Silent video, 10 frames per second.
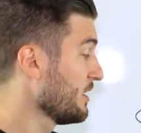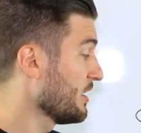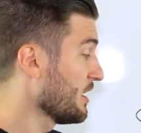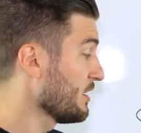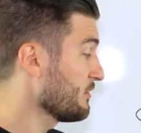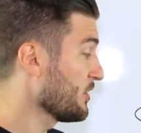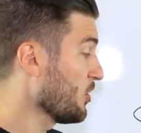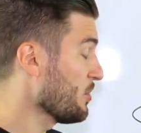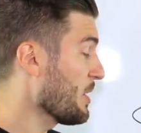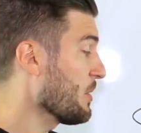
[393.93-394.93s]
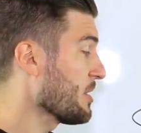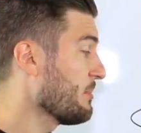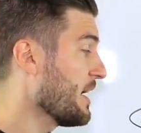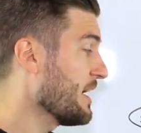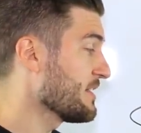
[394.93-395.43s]
If the home I want to
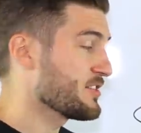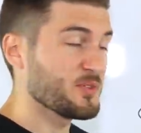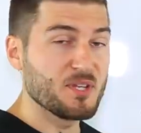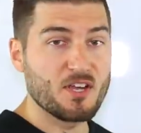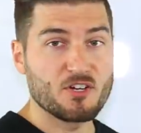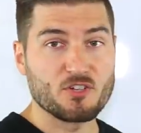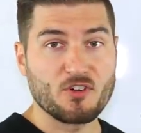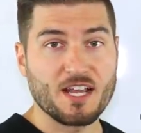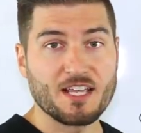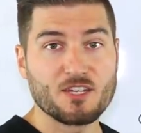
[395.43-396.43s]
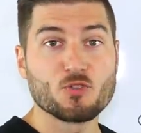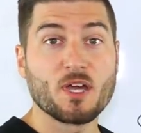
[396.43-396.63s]
buy is 300 grand,